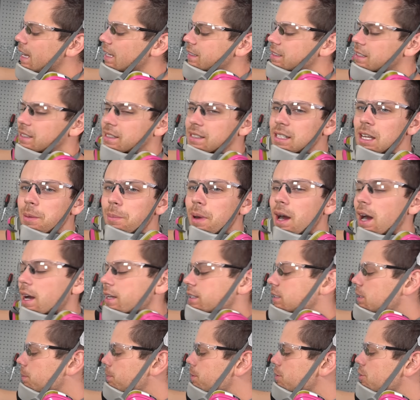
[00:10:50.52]
it has the same high
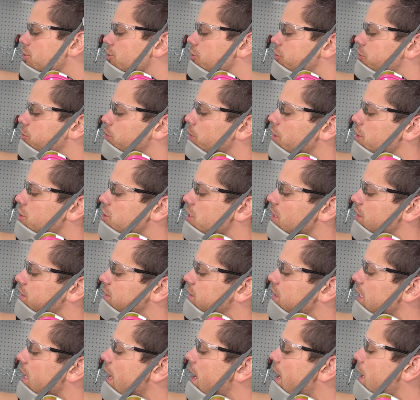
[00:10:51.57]
temperature switch
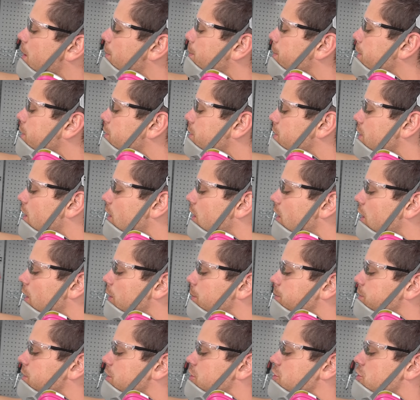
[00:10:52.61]
as the Ampere
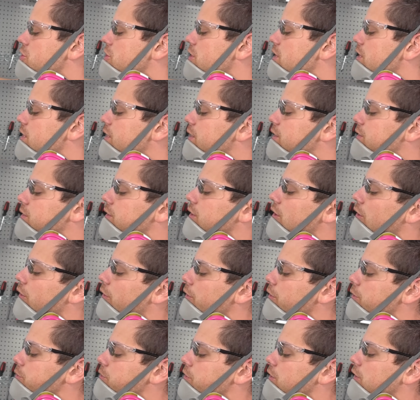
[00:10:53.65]
Times and Chins and
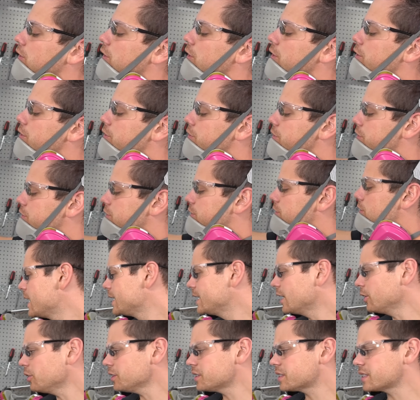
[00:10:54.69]
all those clones.
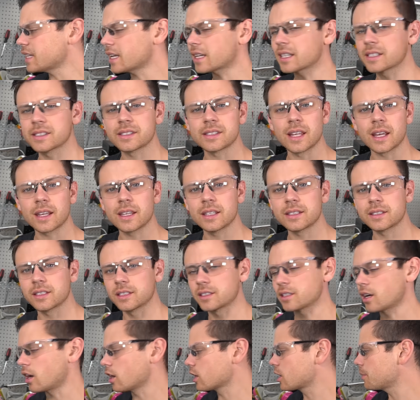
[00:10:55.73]
Now let's take a second to
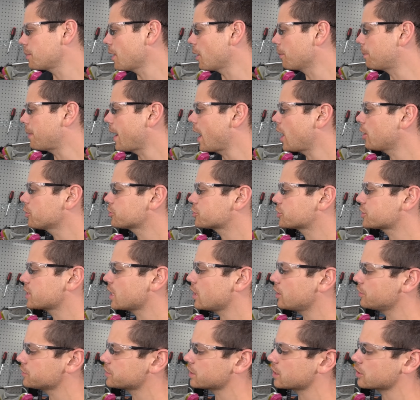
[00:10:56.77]
talk about pouch
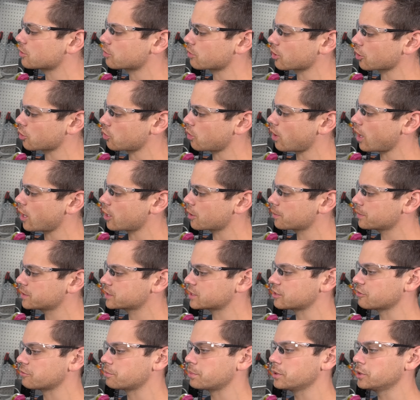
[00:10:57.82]
cells and the
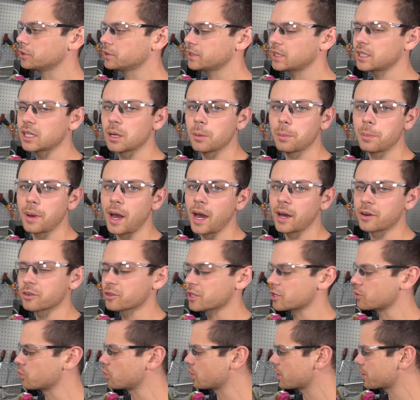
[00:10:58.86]
requirements of building a
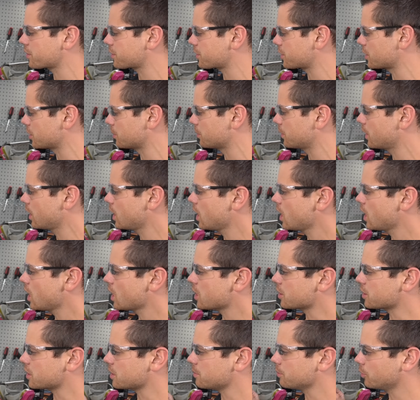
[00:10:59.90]
battery with them.
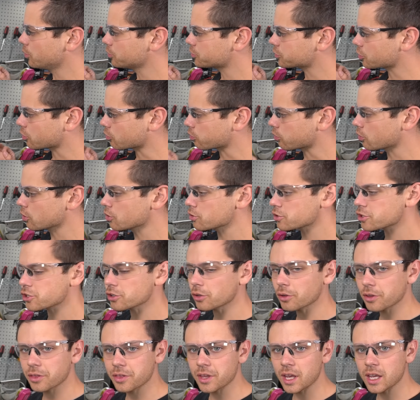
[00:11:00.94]
The most
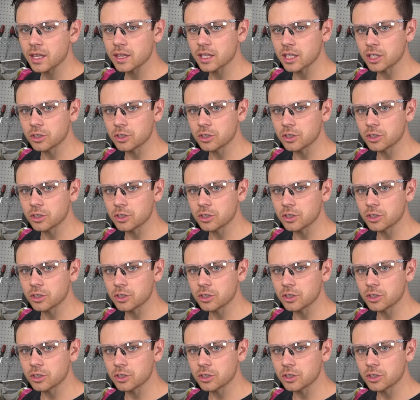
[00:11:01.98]
crucial thing that